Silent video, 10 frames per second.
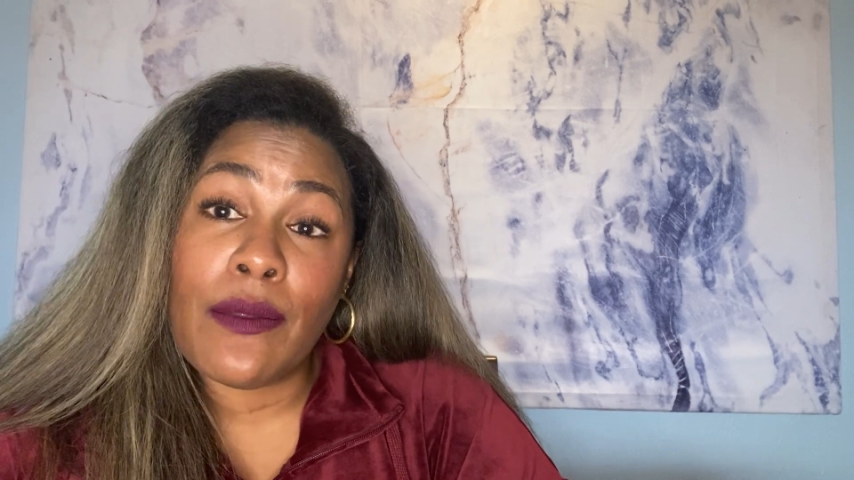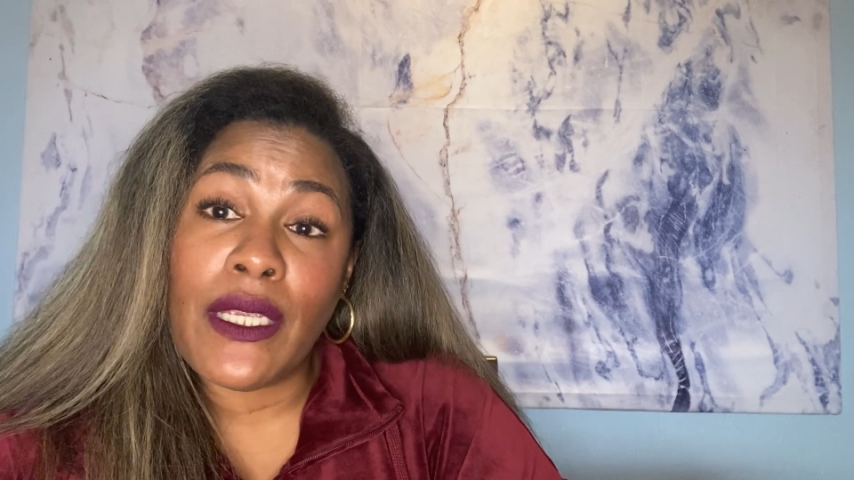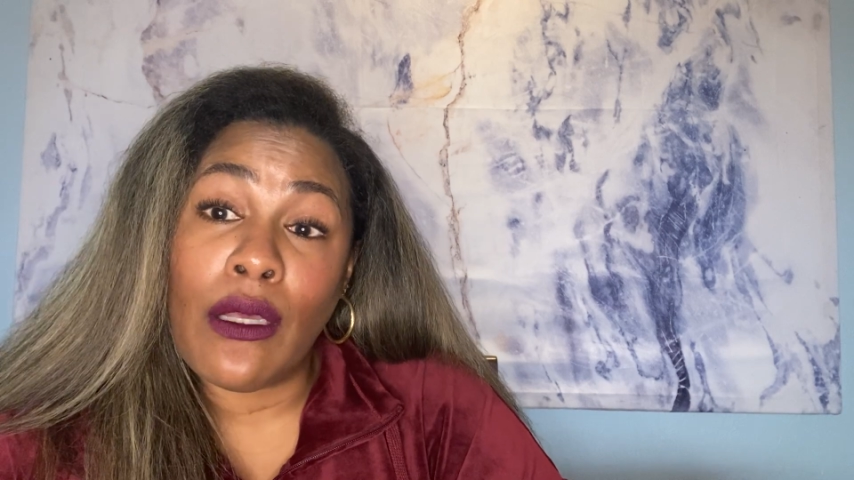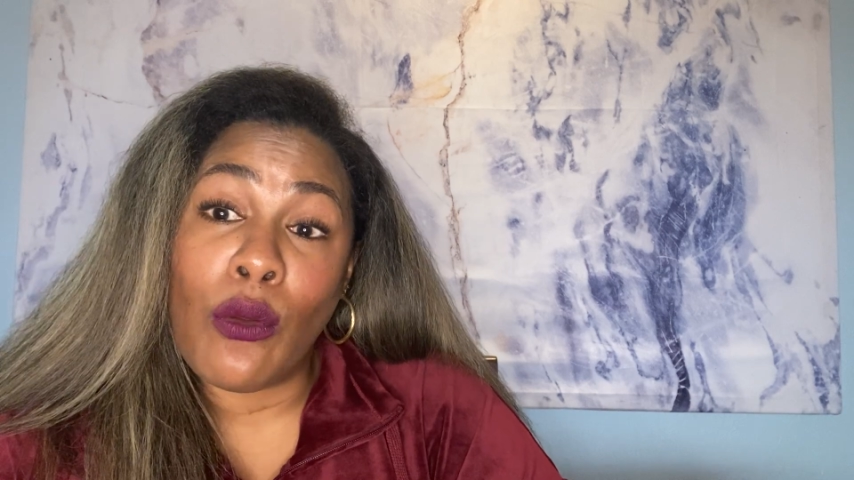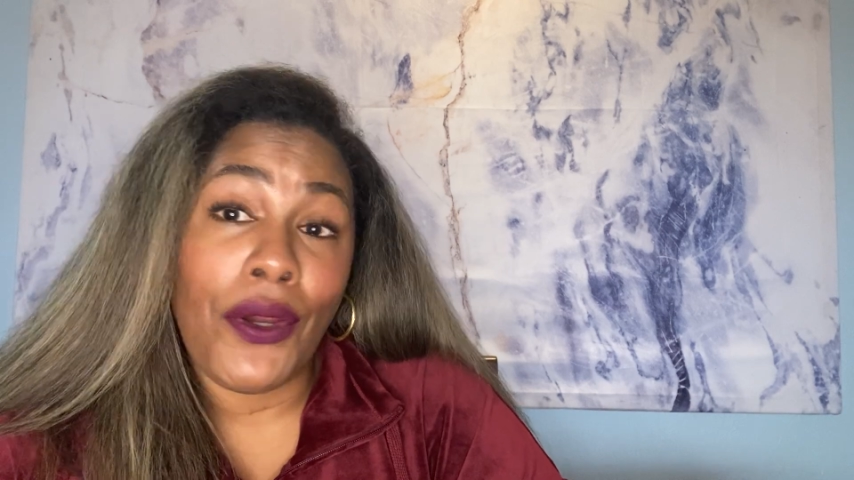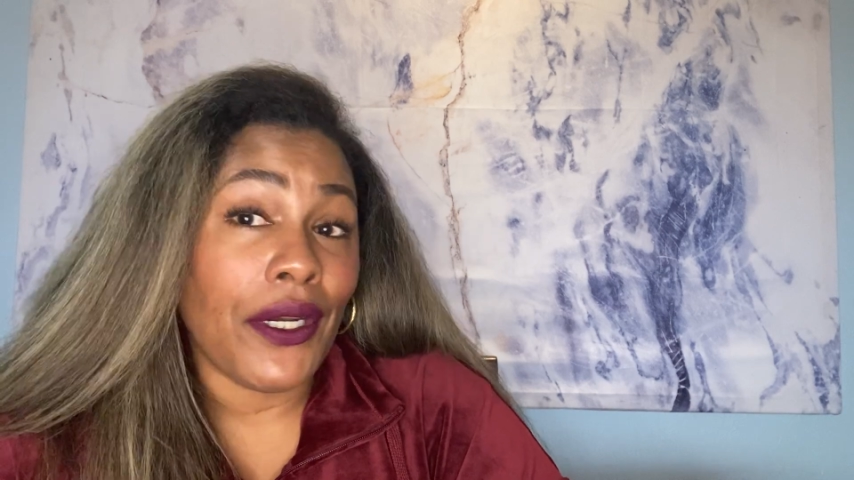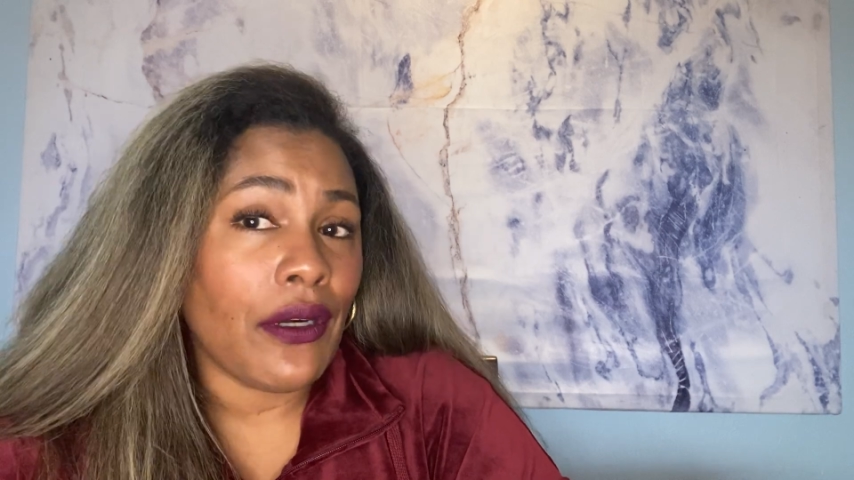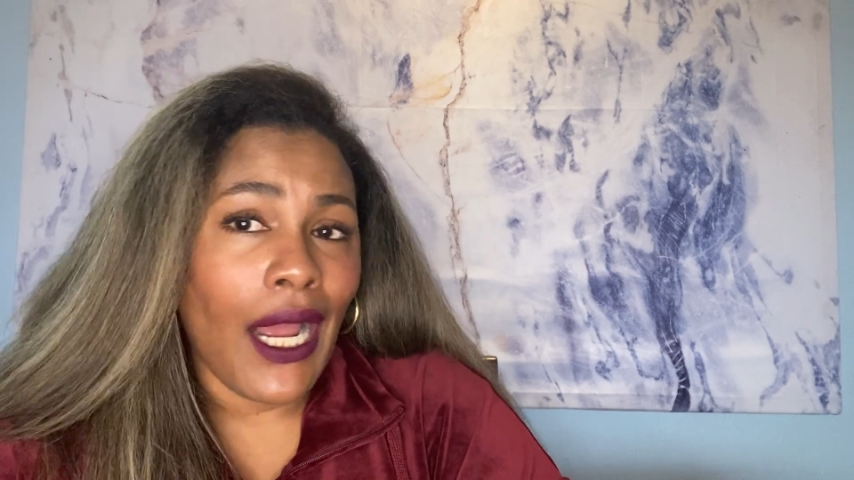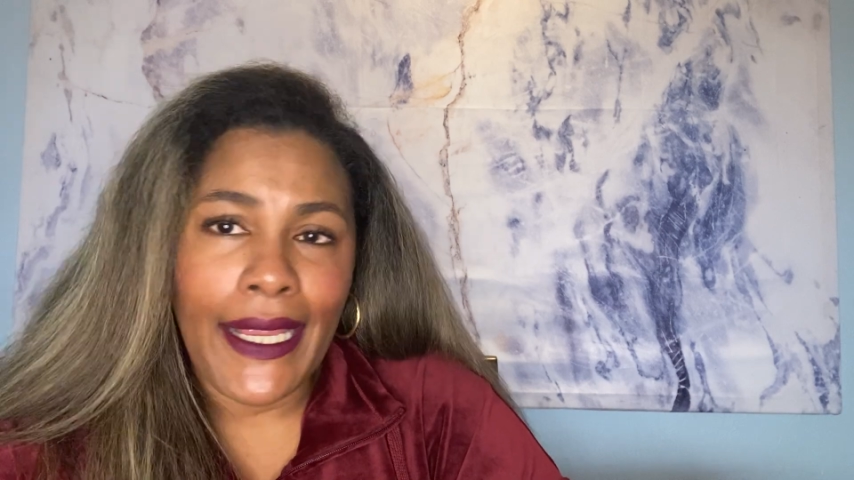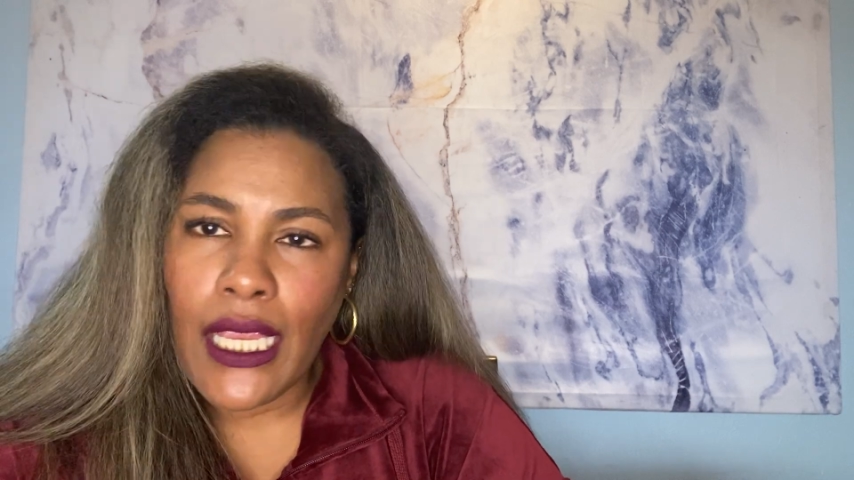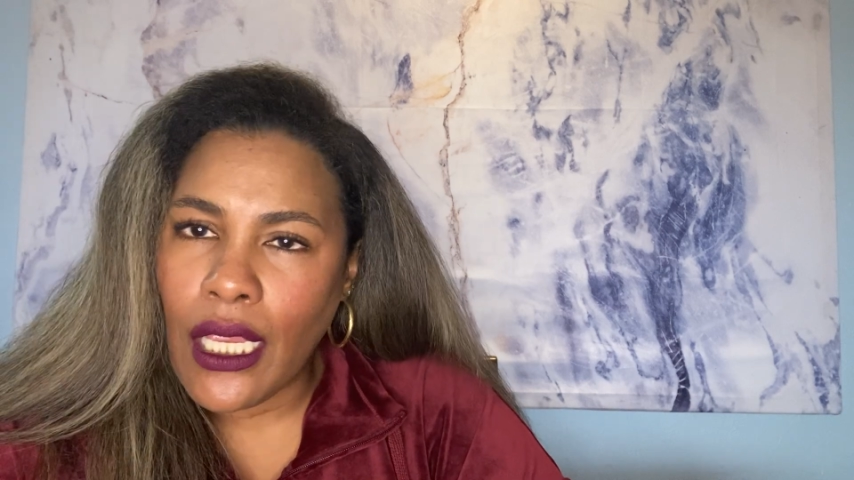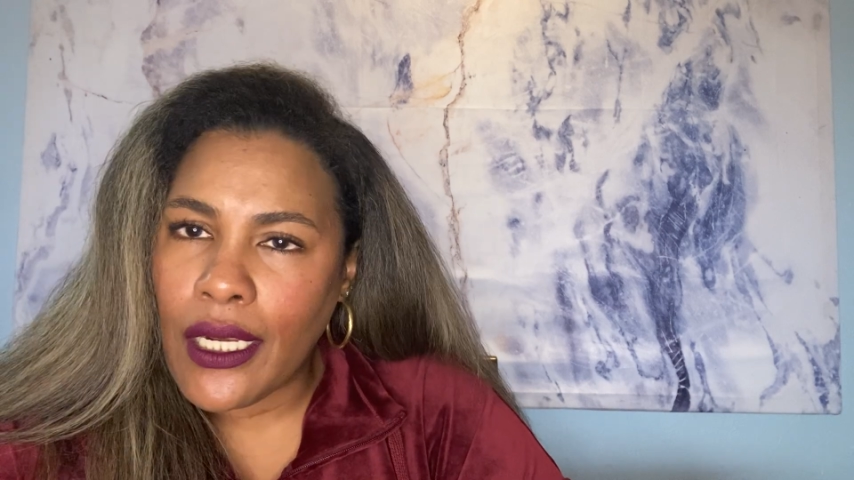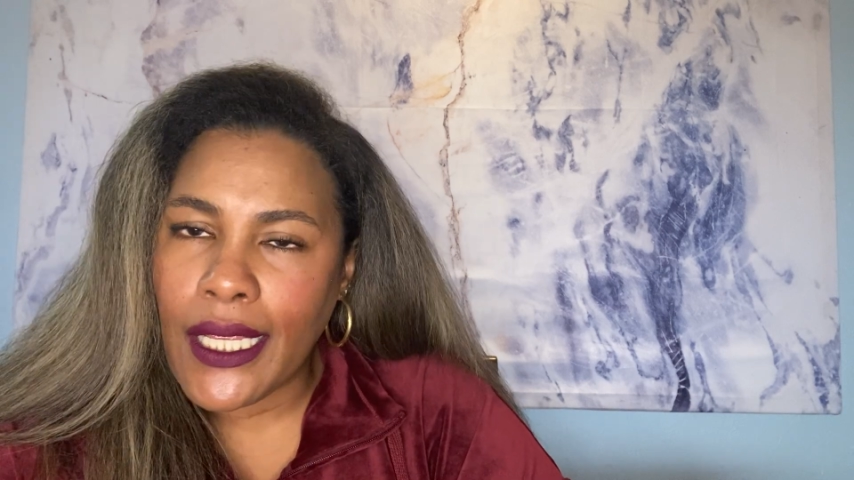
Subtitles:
to being a lawyer, I can.